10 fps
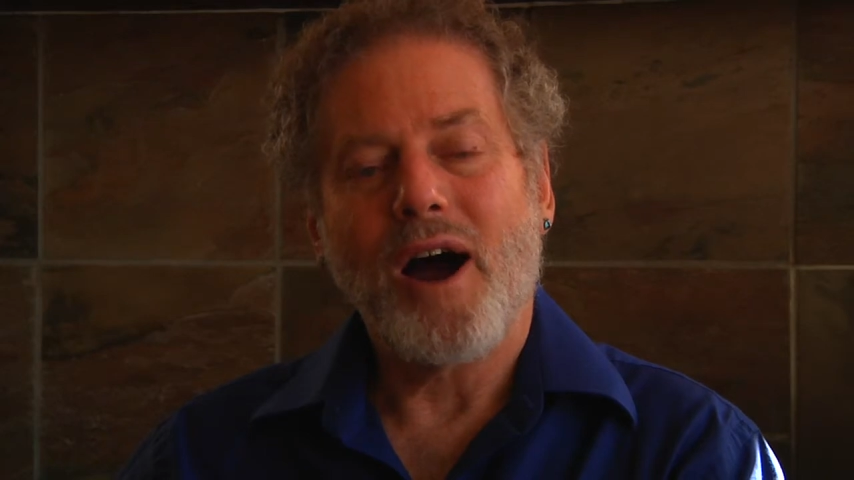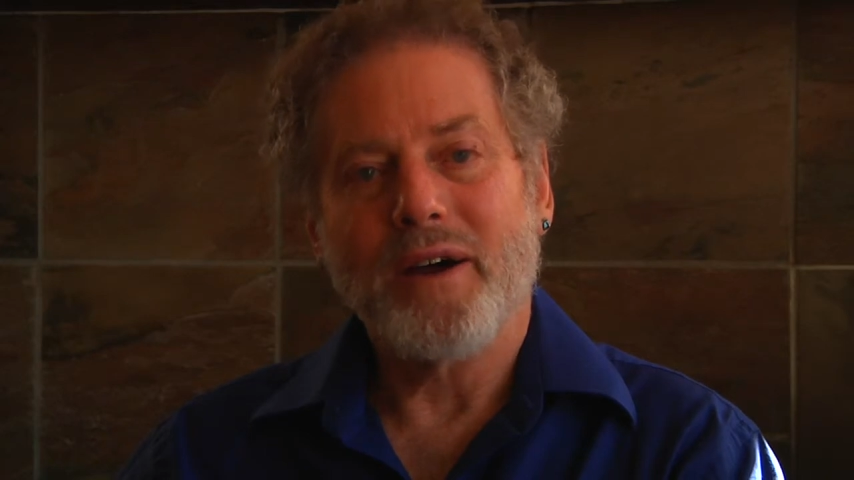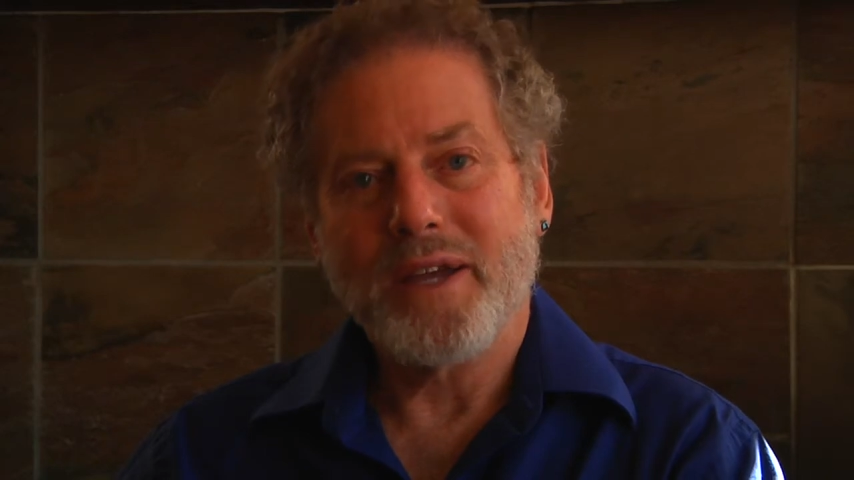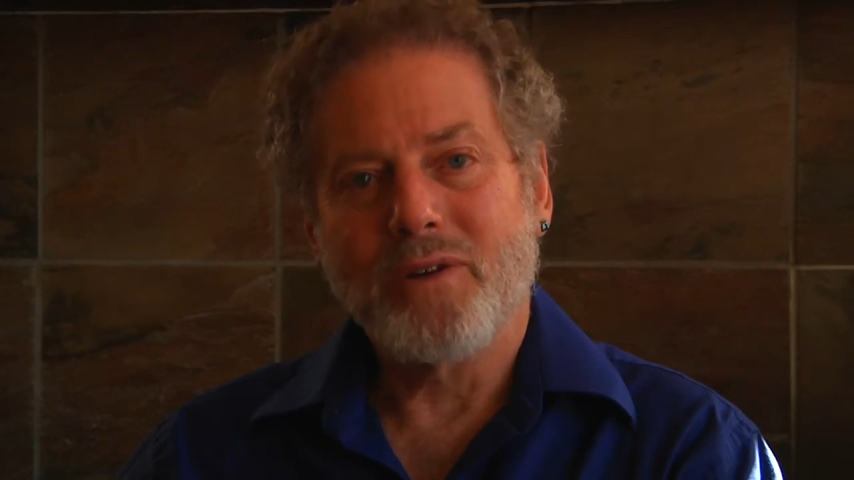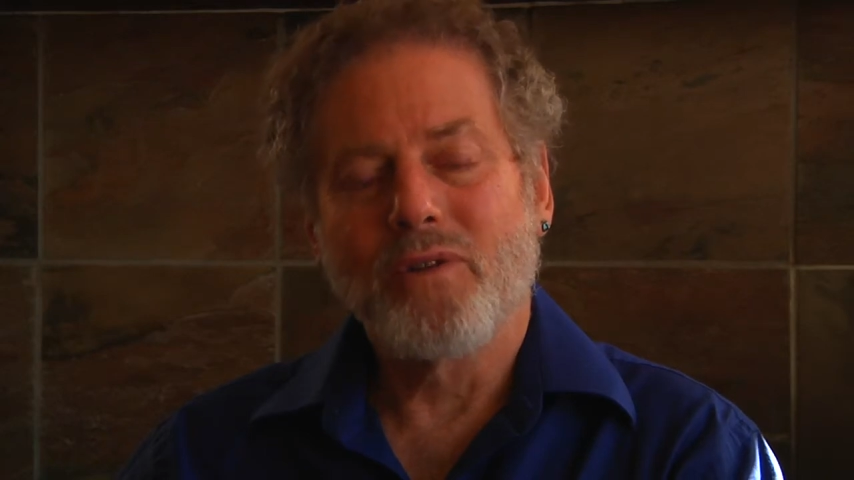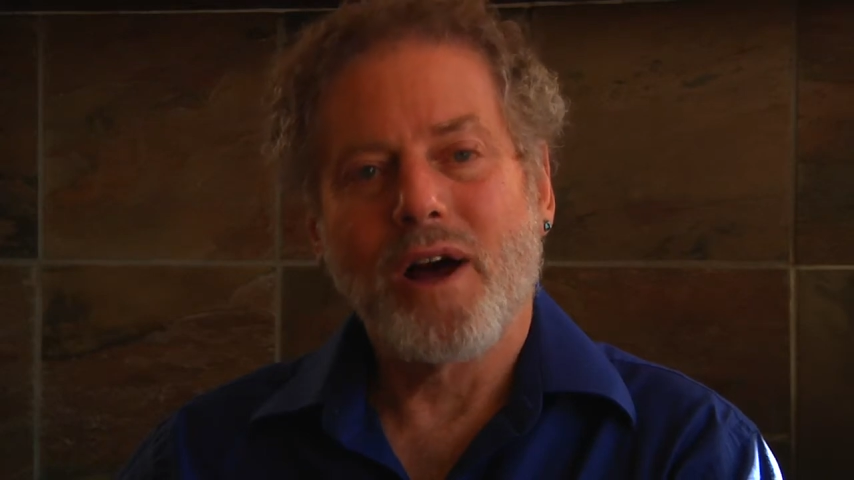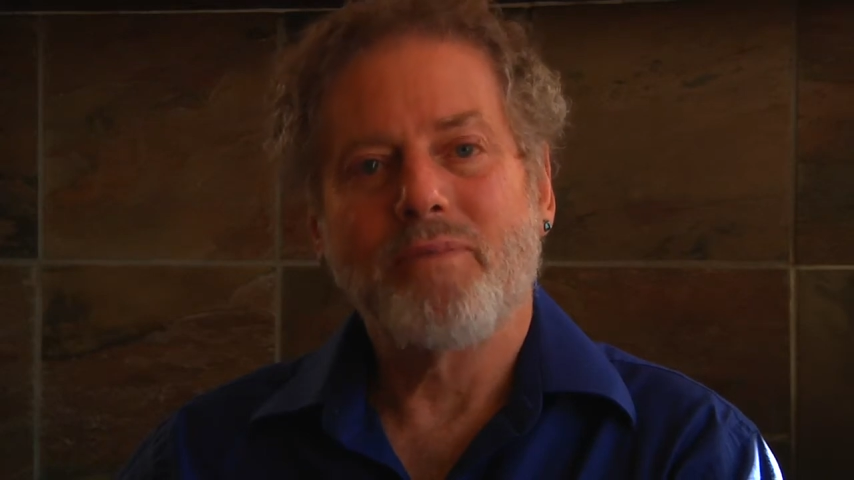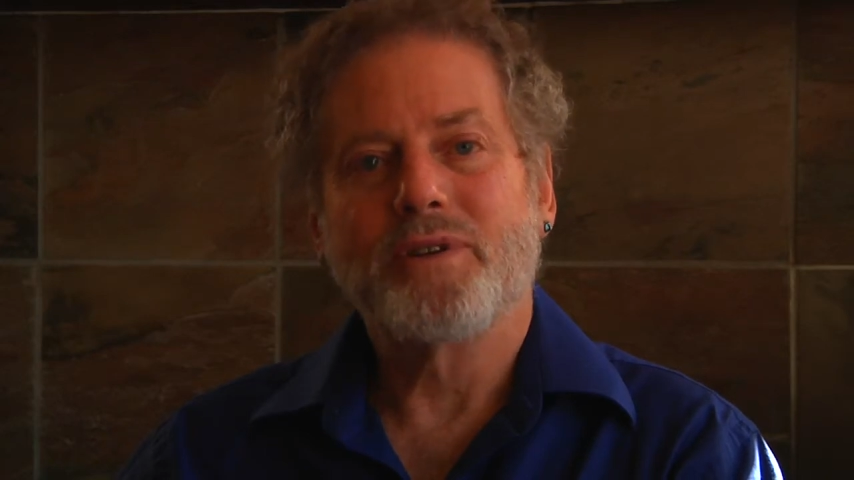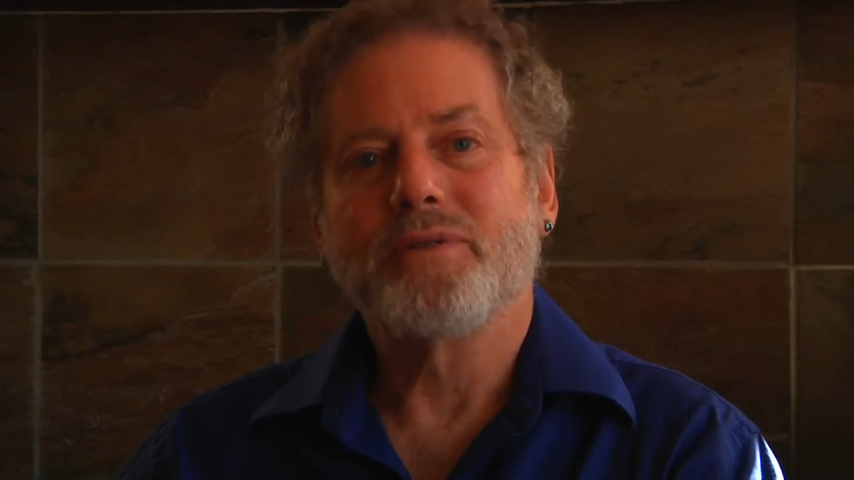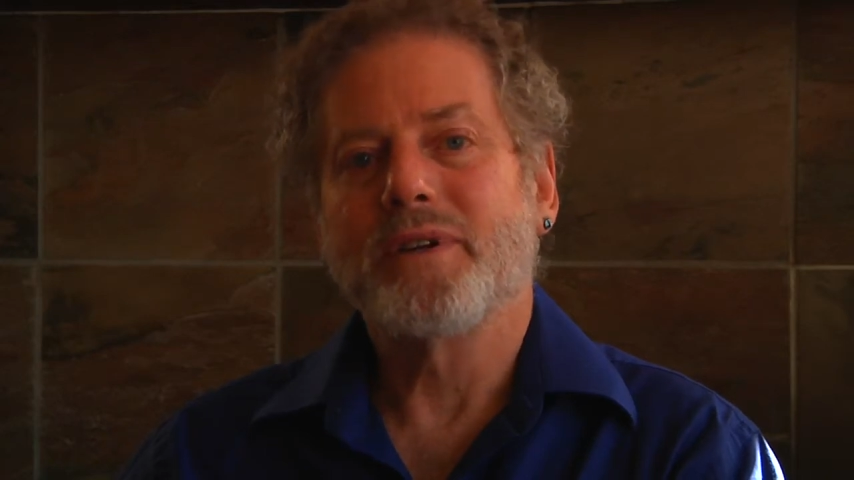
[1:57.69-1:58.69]
equal
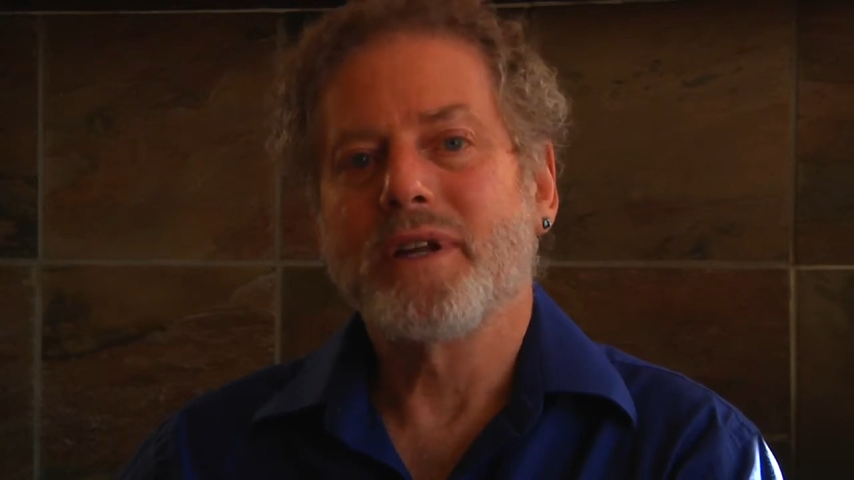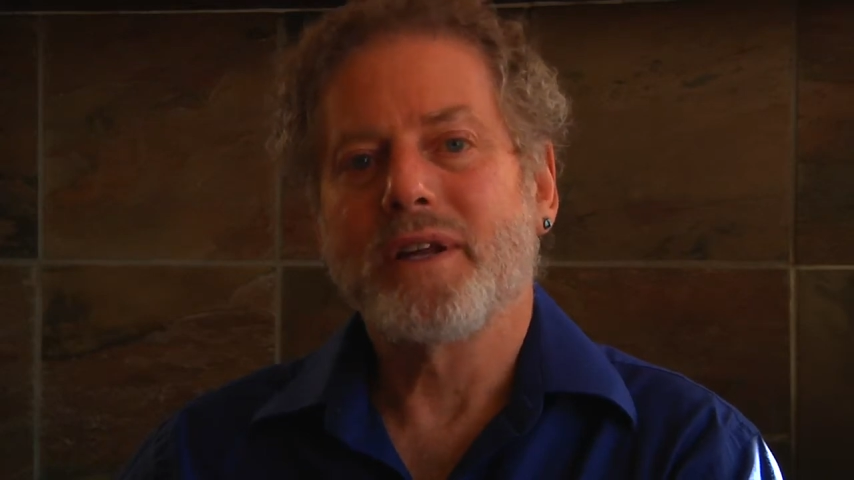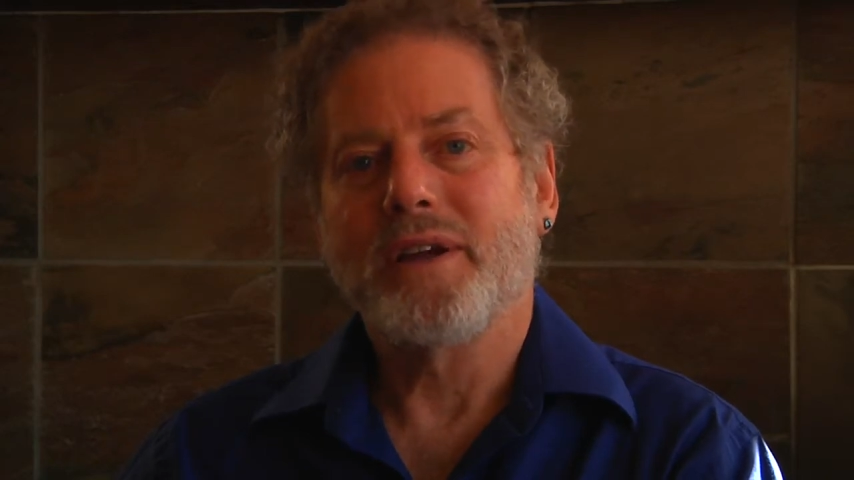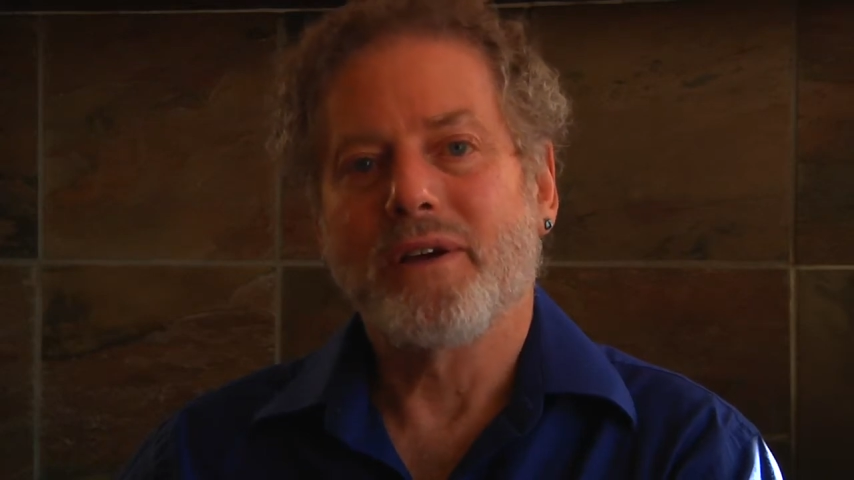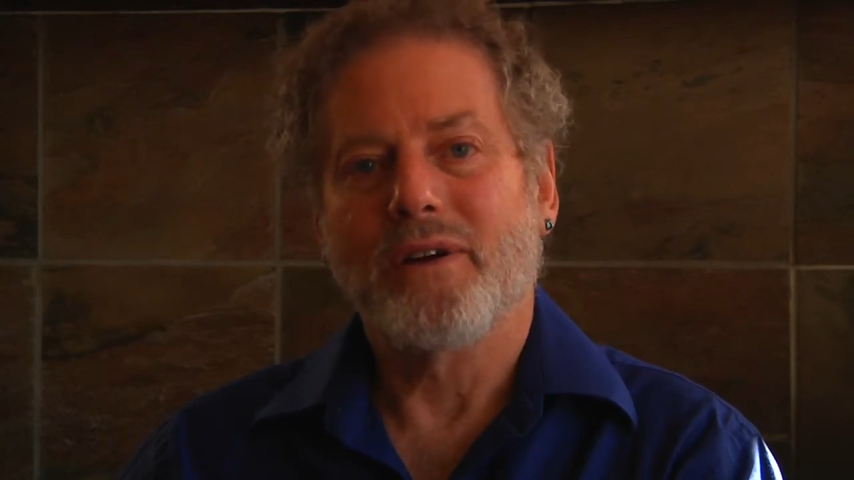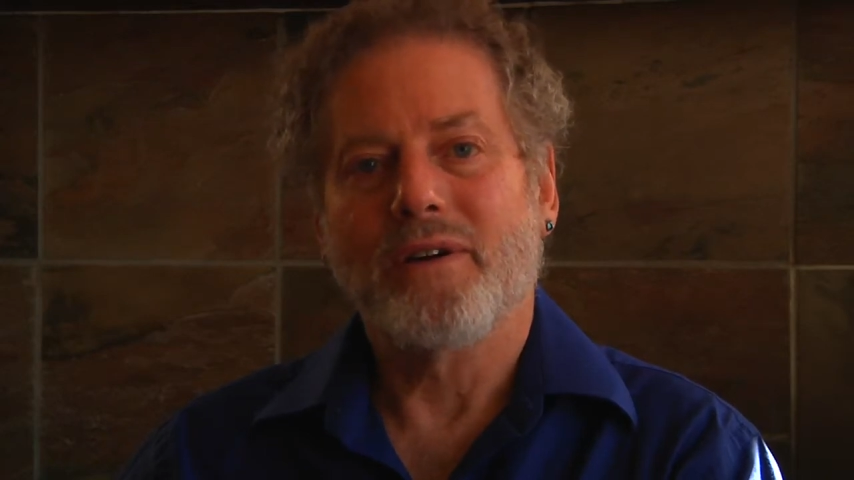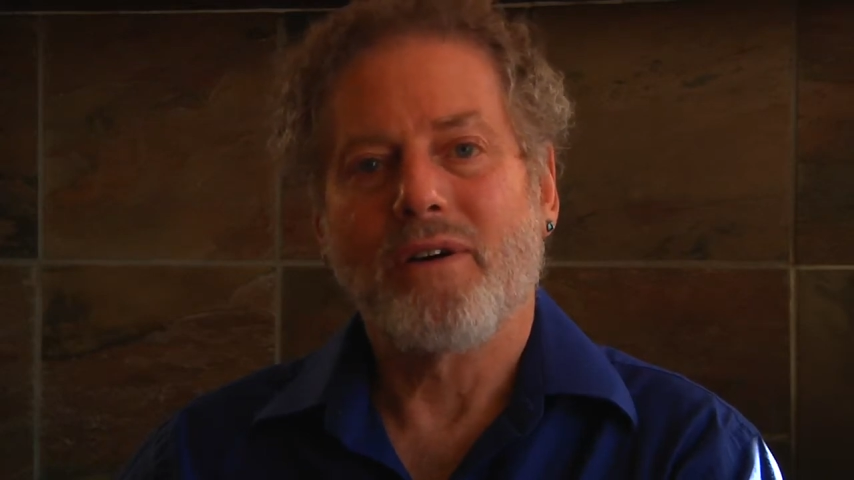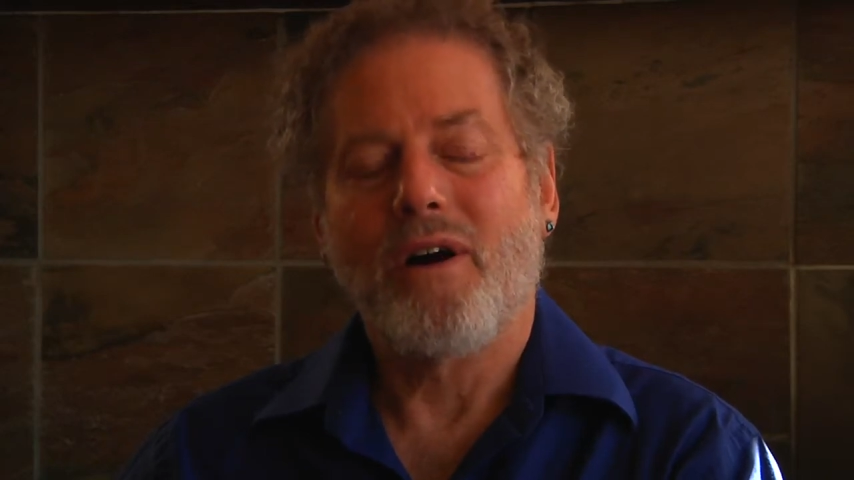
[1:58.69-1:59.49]
opportunity here?